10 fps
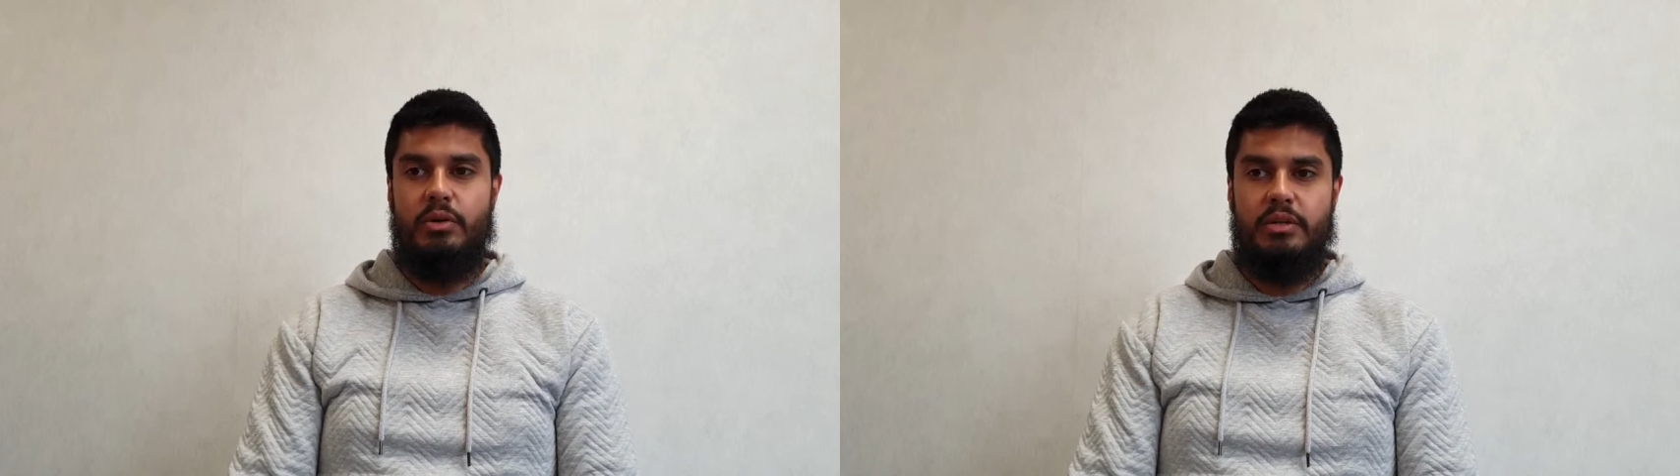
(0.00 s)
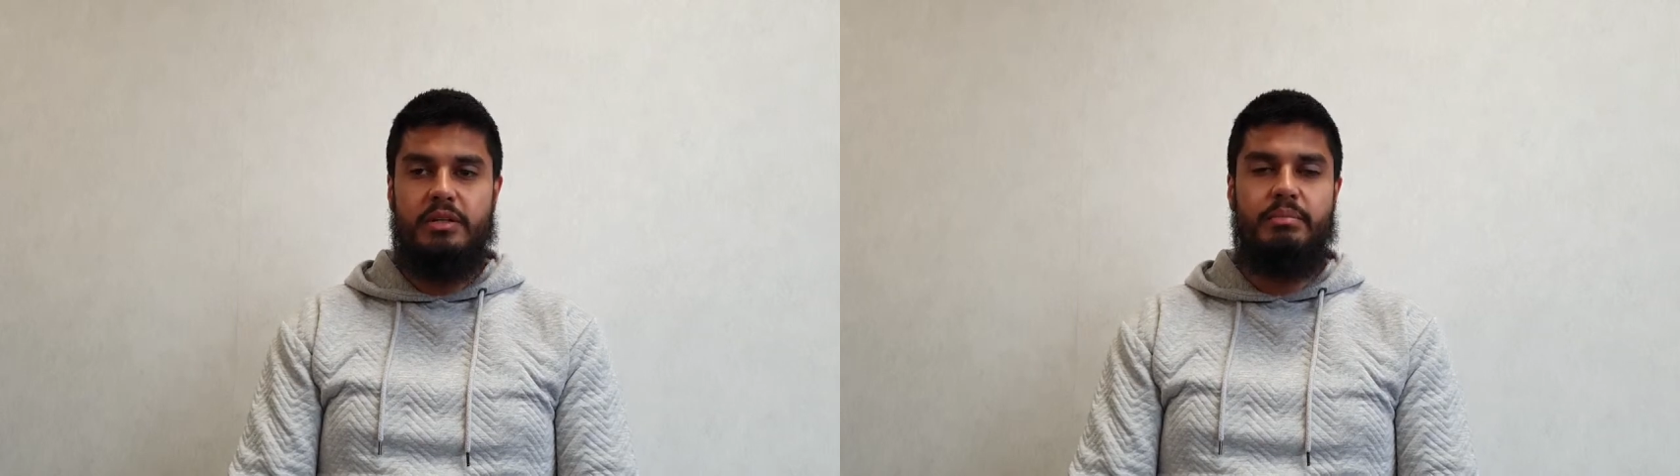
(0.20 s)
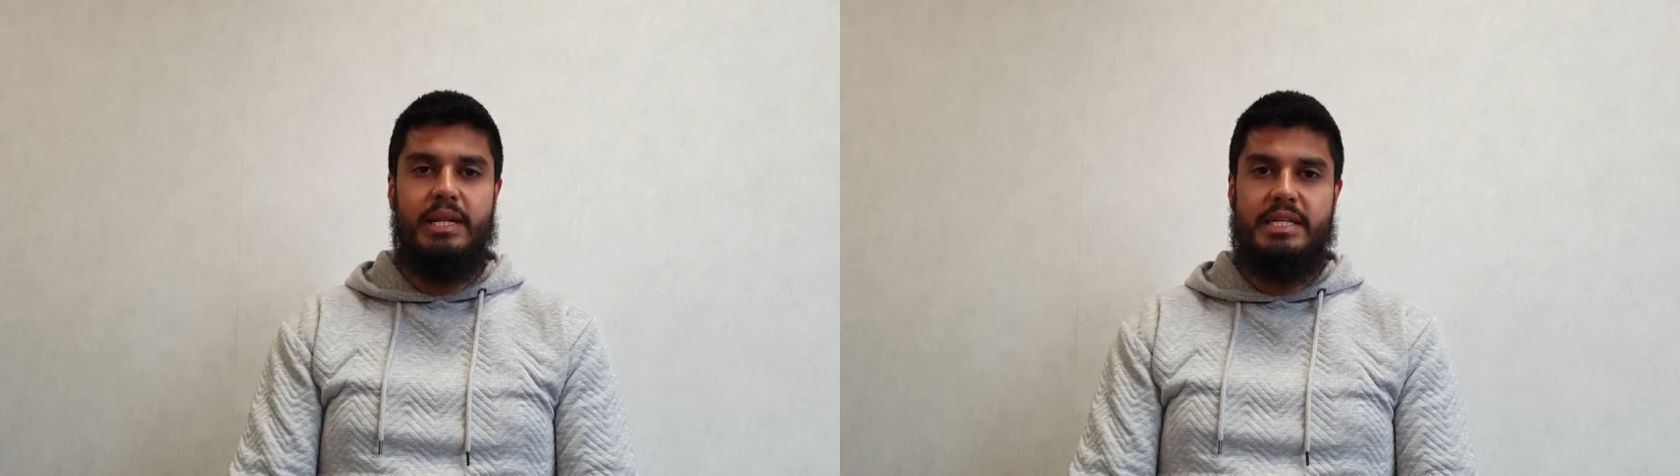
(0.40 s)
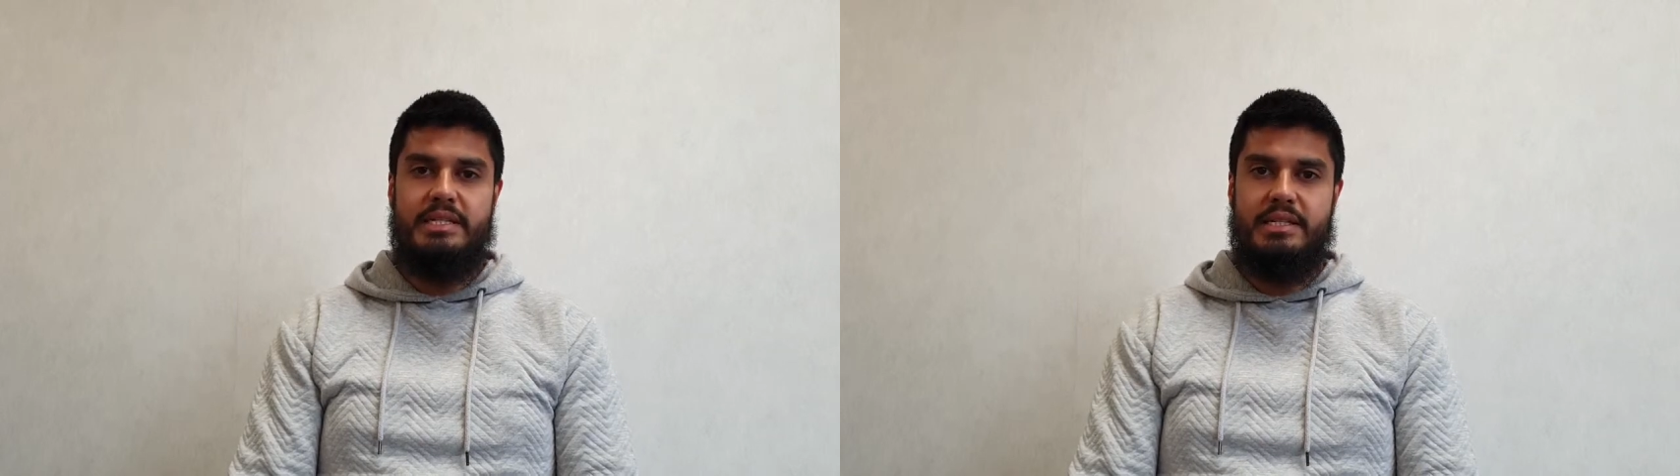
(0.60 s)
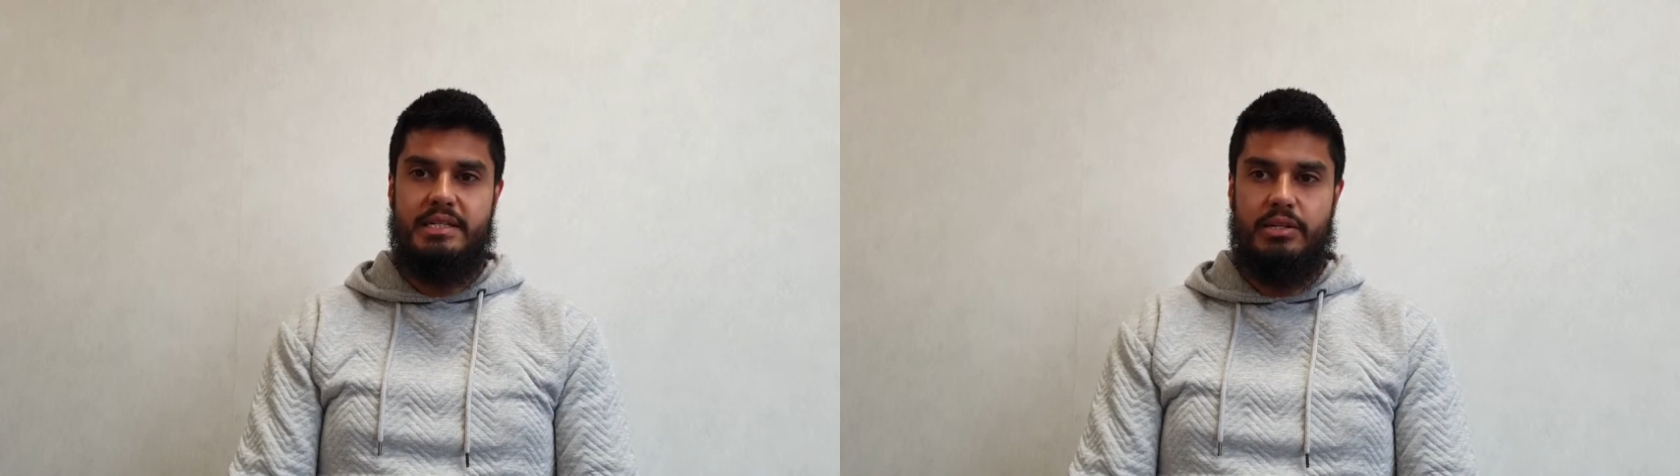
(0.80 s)
honoured
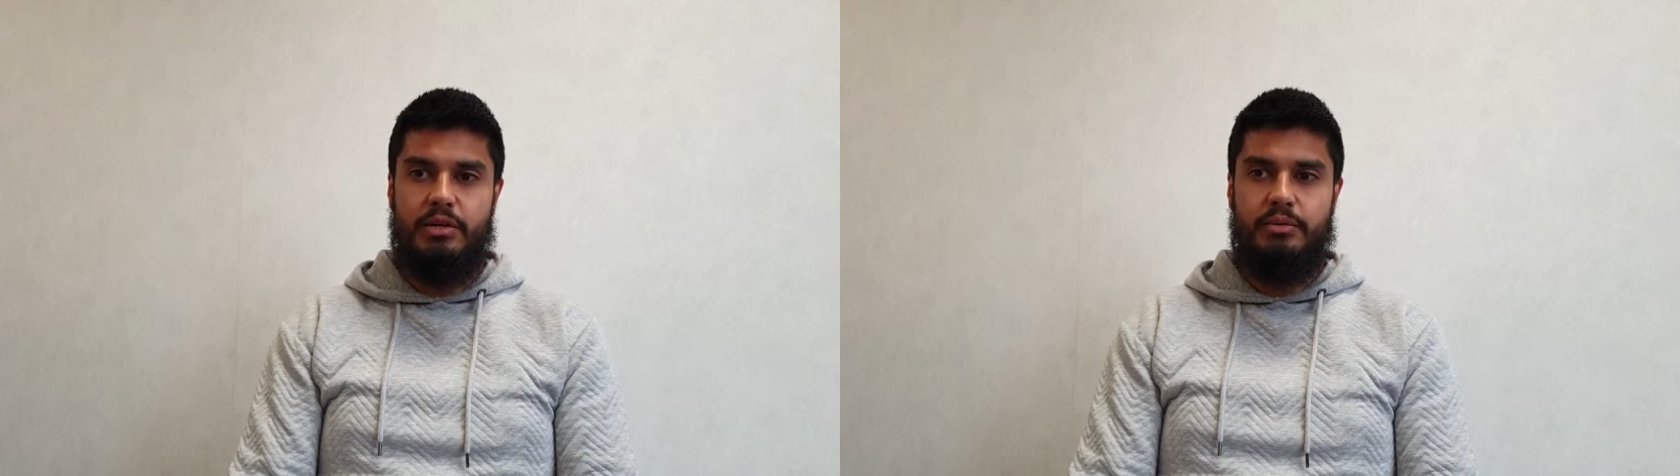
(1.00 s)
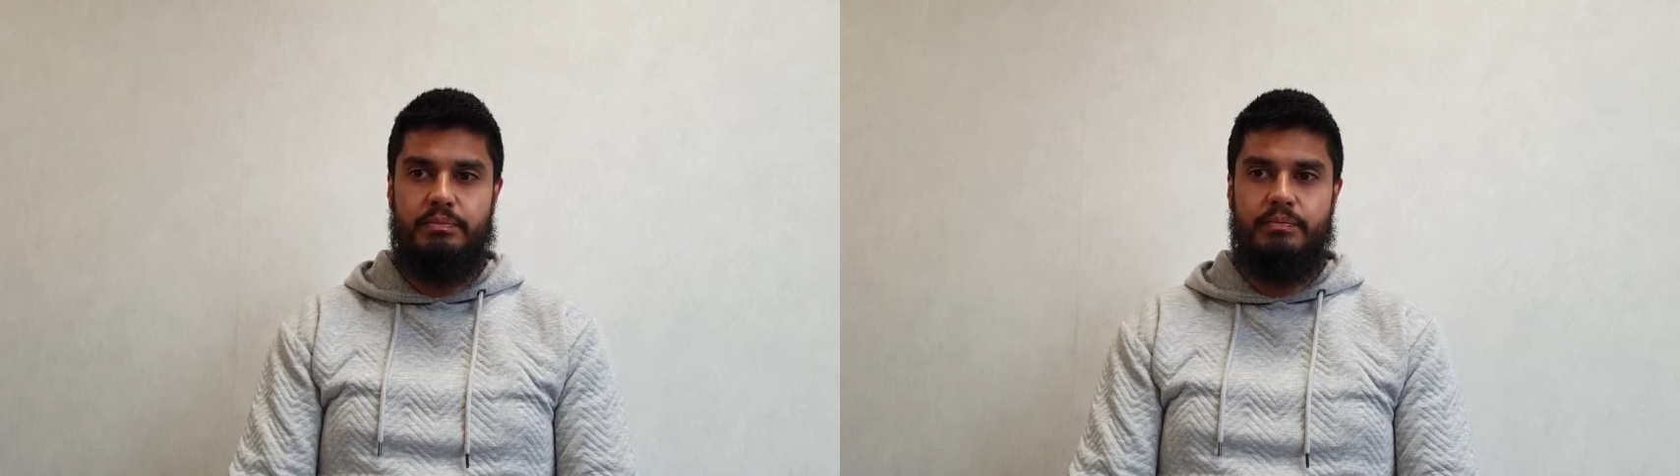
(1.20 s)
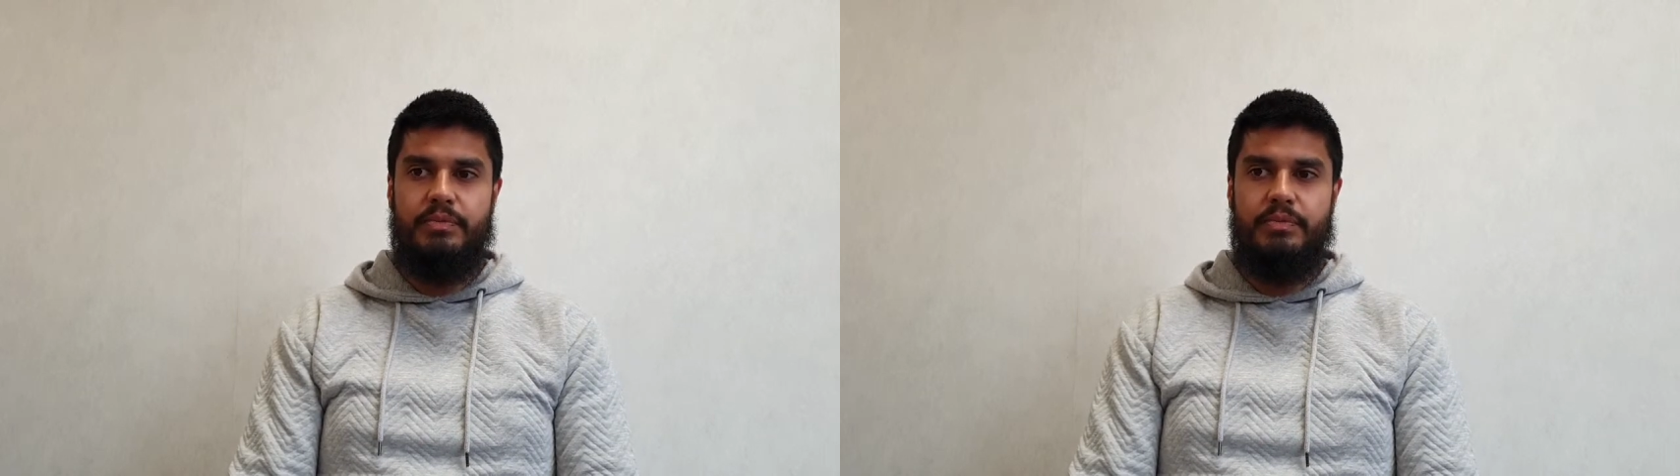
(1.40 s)
place in his home